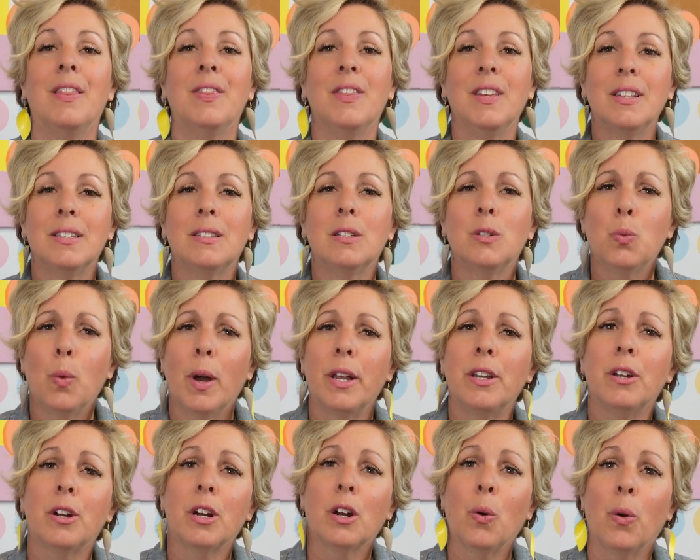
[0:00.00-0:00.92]
This is
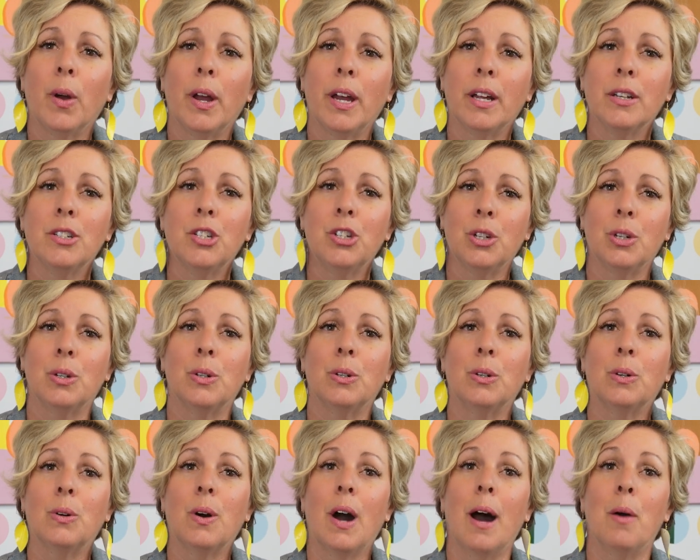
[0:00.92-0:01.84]
when you're going
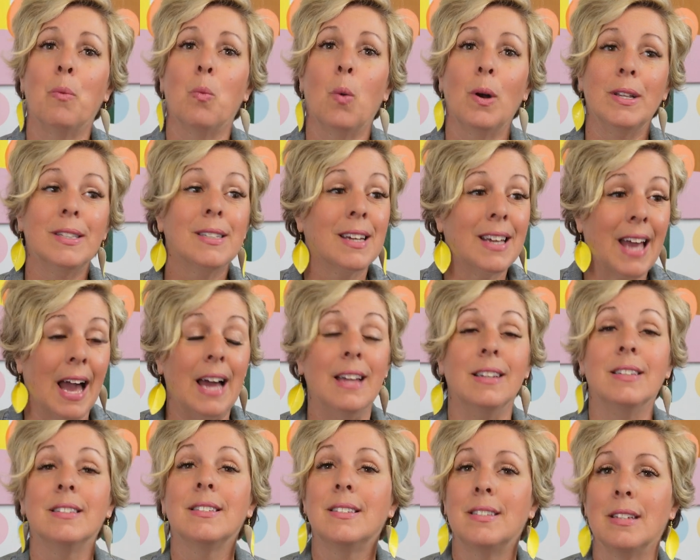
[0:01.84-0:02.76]
to once
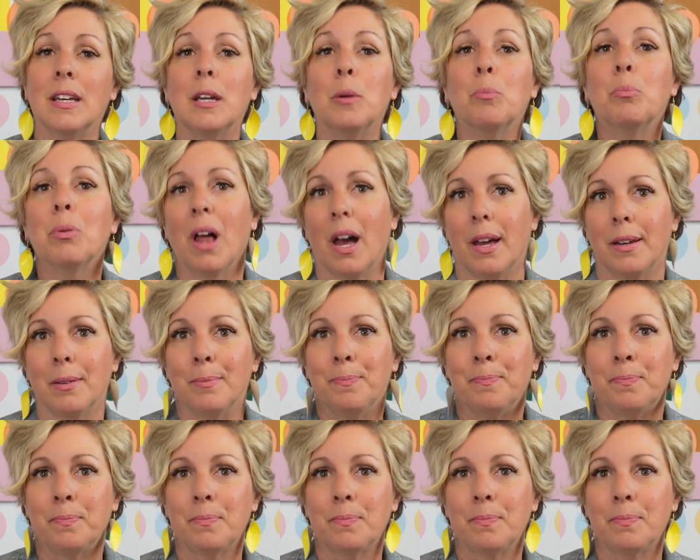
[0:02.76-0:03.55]
again see blood.